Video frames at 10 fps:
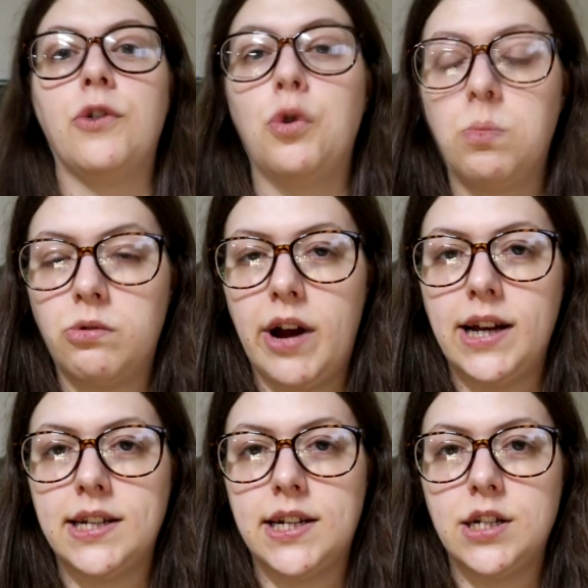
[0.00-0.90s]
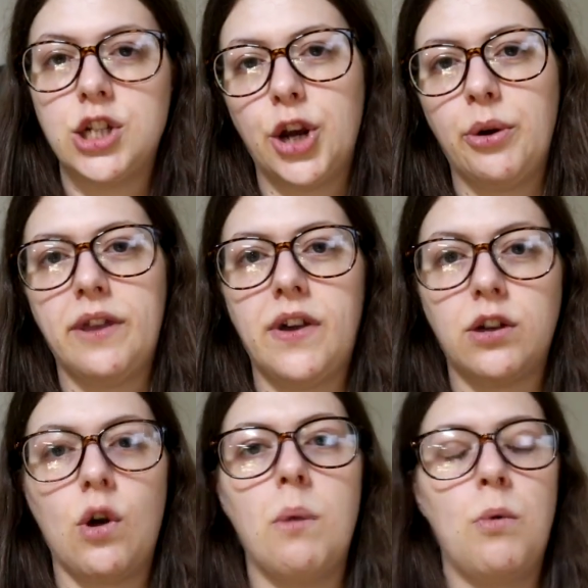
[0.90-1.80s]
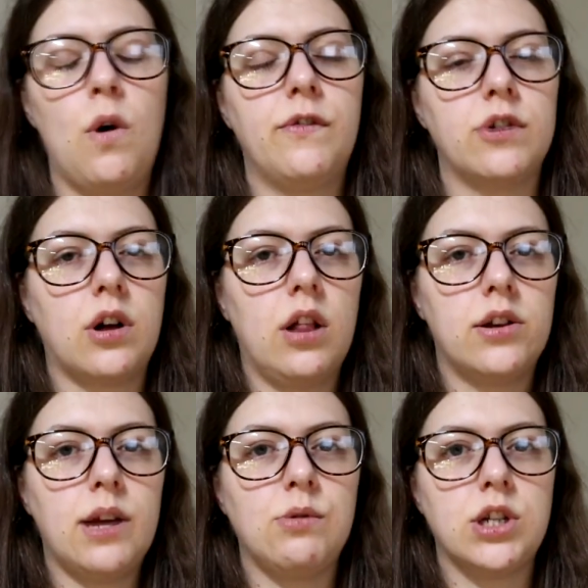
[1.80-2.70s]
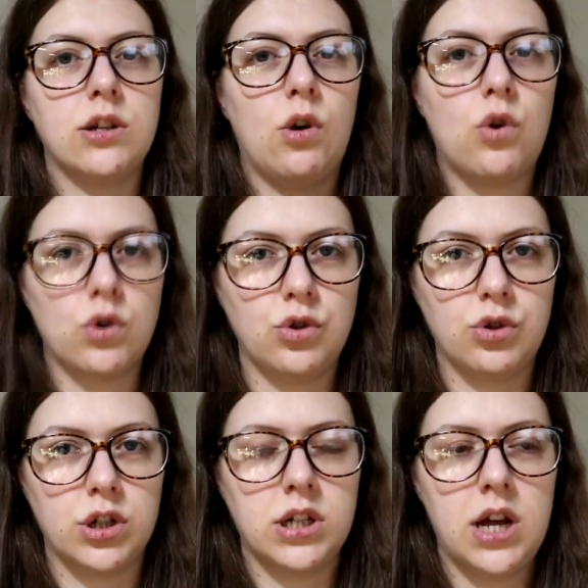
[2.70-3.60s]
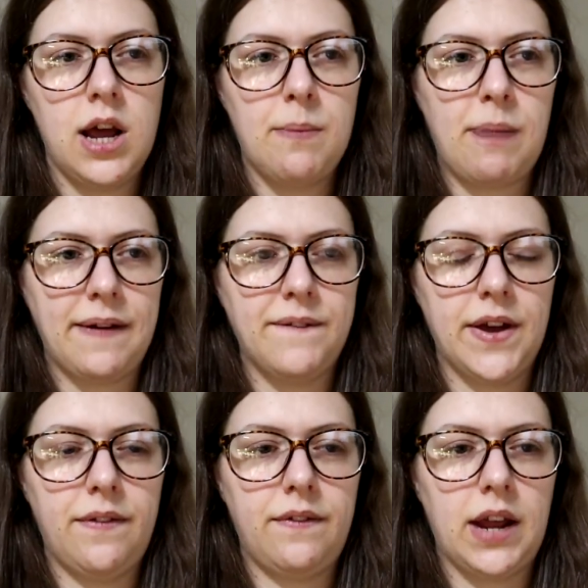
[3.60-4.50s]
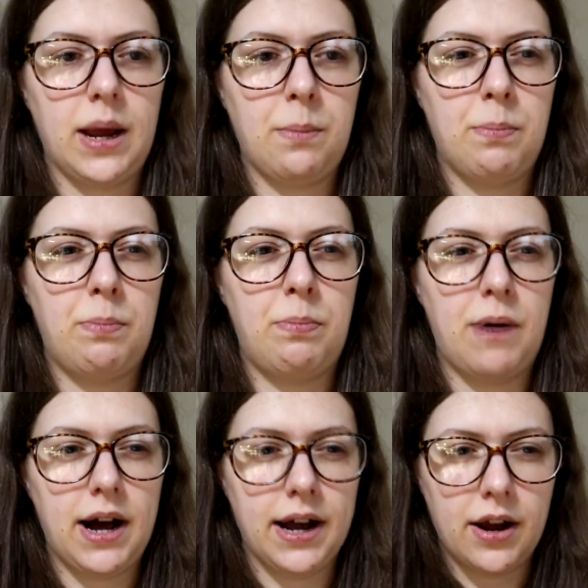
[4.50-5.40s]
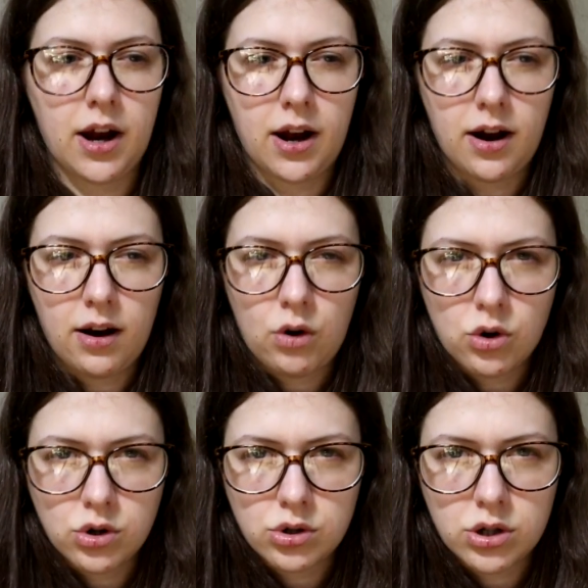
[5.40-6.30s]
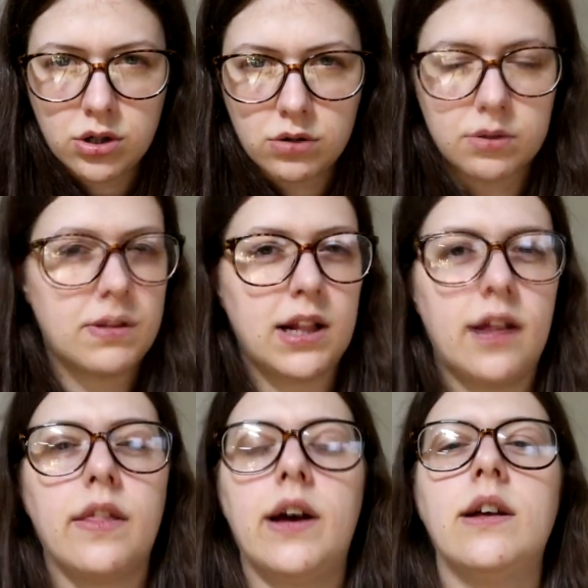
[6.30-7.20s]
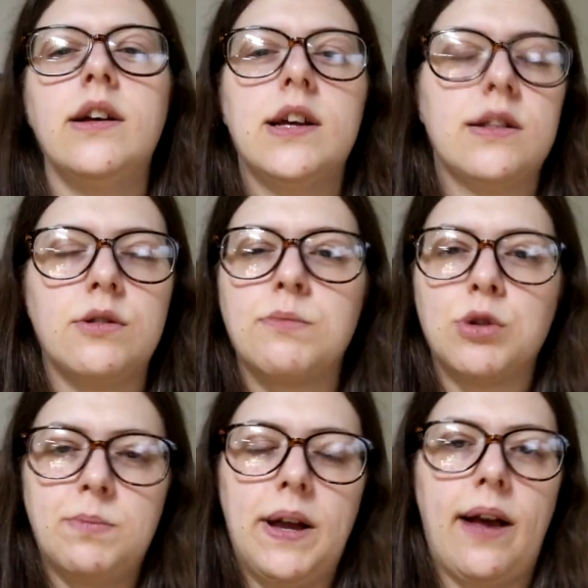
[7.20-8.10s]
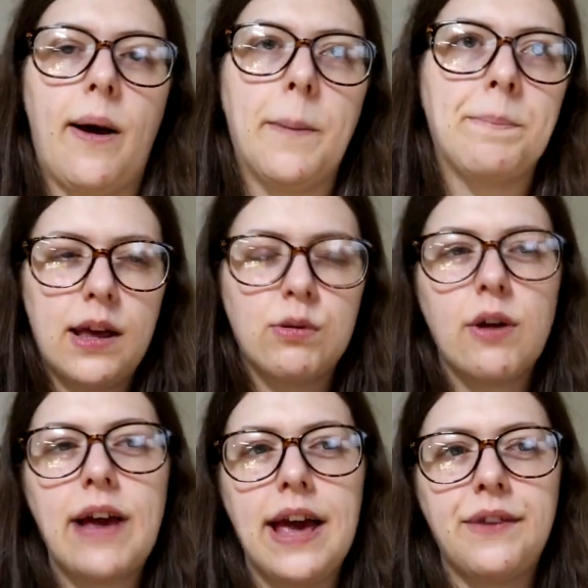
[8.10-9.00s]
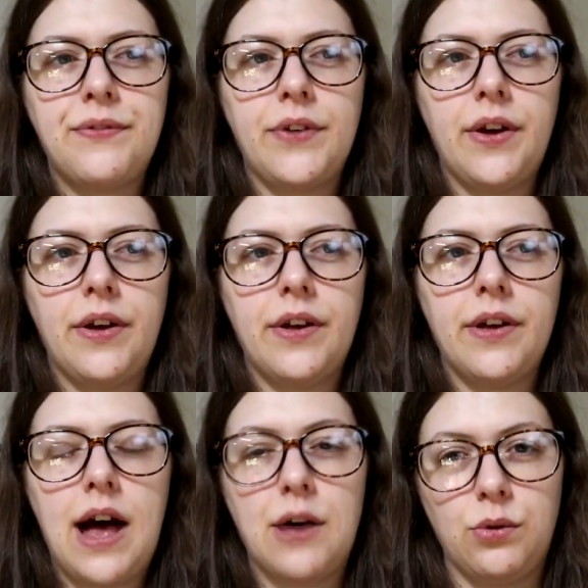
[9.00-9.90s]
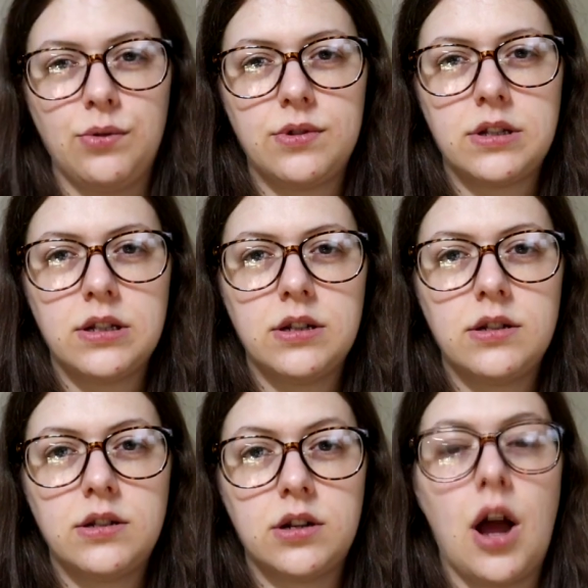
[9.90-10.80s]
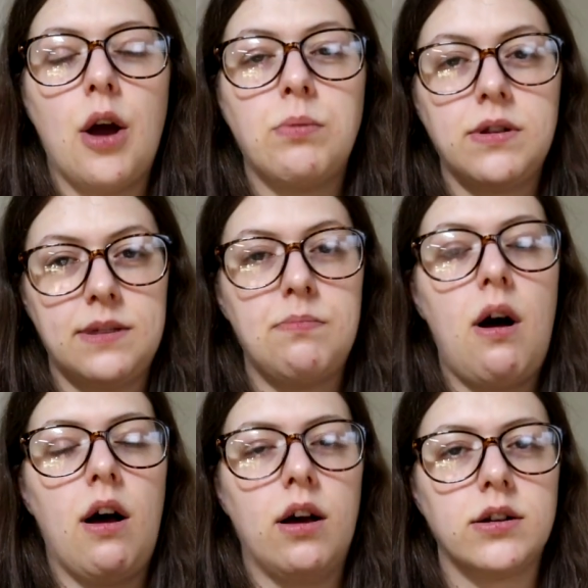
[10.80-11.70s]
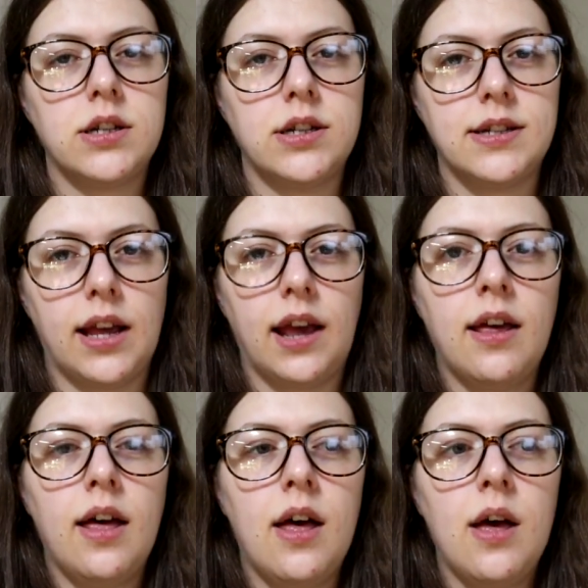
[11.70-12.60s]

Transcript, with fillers: have upgraded into if I'd got more for a colony, which is 100 by 50 by 100 or something like that. So it's much bigger. It was okay for adults to go because it's barred, you see.